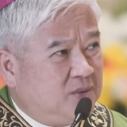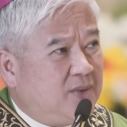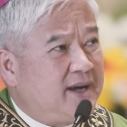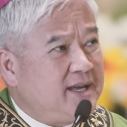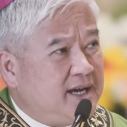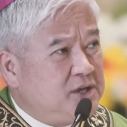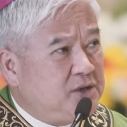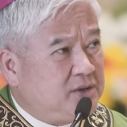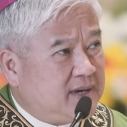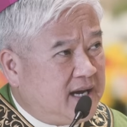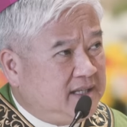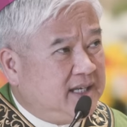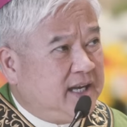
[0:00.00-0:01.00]
why are you
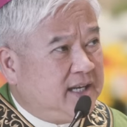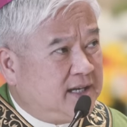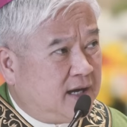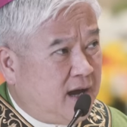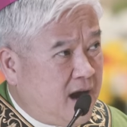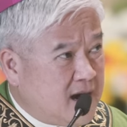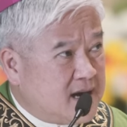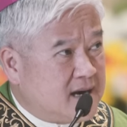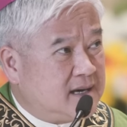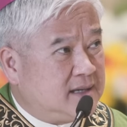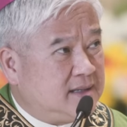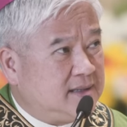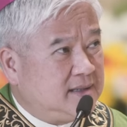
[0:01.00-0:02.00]
riding in a
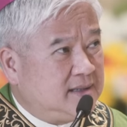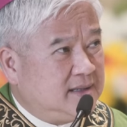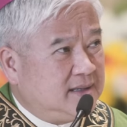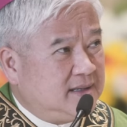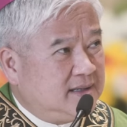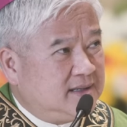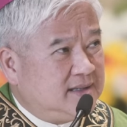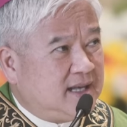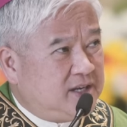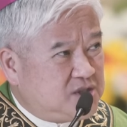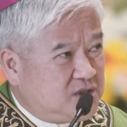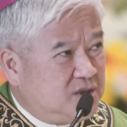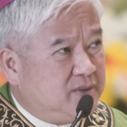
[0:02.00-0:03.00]
car that
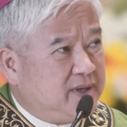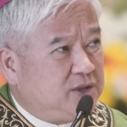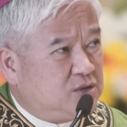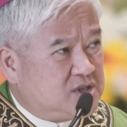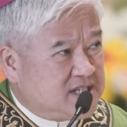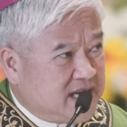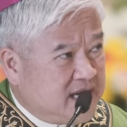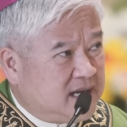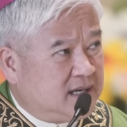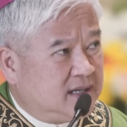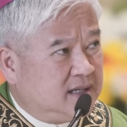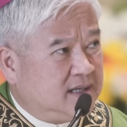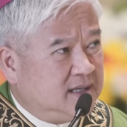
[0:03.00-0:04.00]
is going to
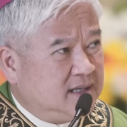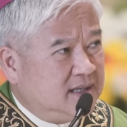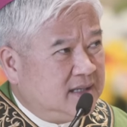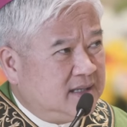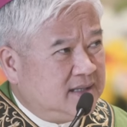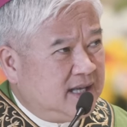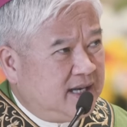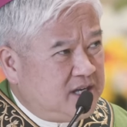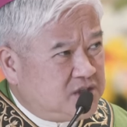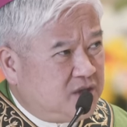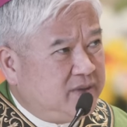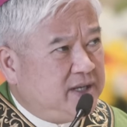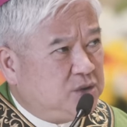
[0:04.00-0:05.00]
sin, that
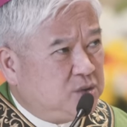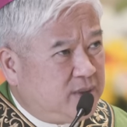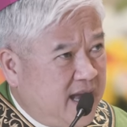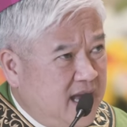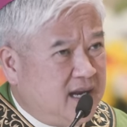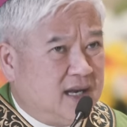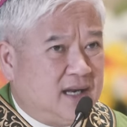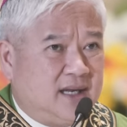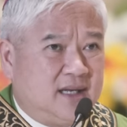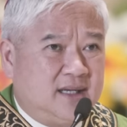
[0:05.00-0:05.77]
is going to hell,